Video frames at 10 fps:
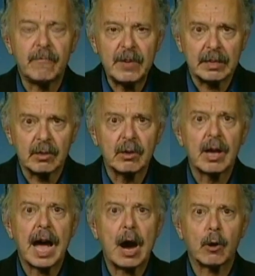fit
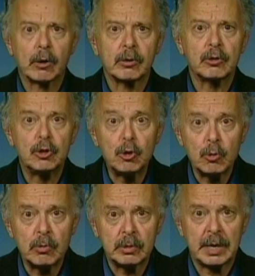our
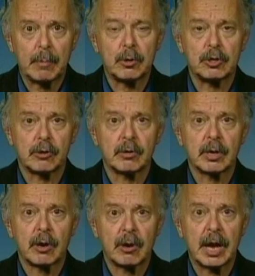new temperature
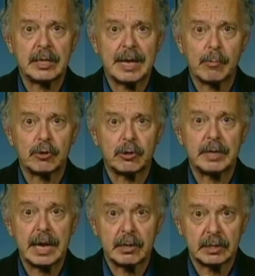
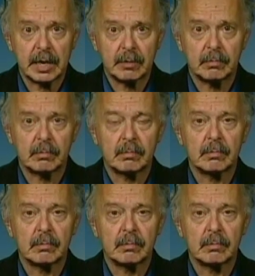data set.